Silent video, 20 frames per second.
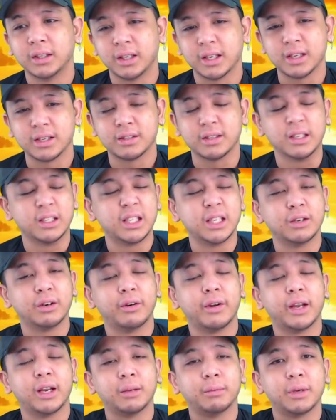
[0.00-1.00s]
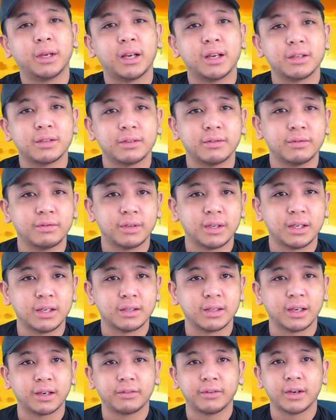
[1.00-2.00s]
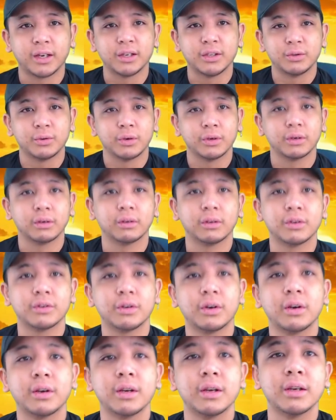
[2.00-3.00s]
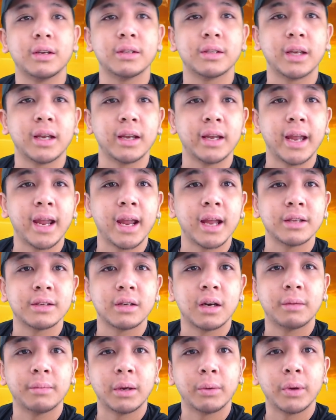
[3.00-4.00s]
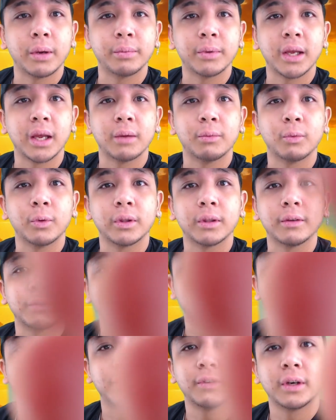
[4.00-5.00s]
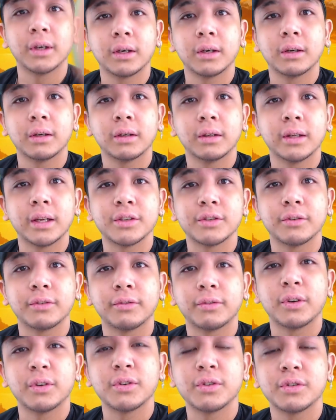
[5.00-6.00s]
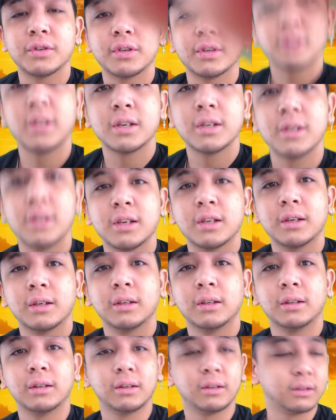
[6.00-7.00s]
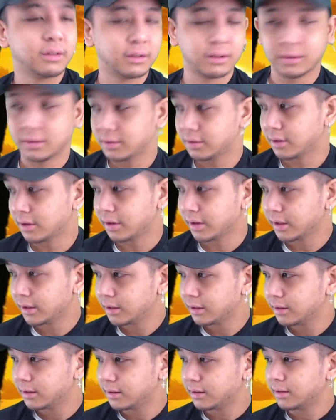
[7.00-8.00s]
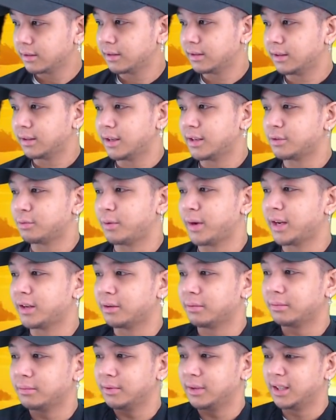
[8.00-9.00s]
is deteriorating because he's like fucking two. There is a ant on my webcam. What the fuck? That's a first. Sorry. That's random.